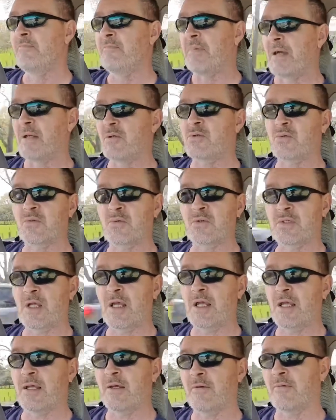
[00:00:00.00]
But
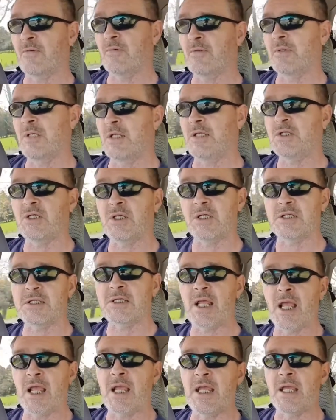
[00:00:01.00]
let's just
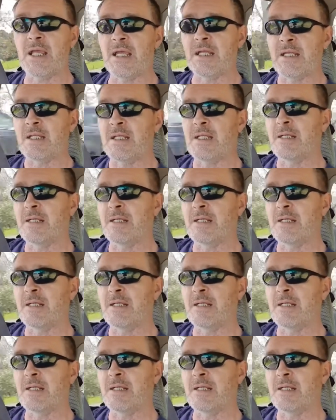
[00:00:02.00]
say an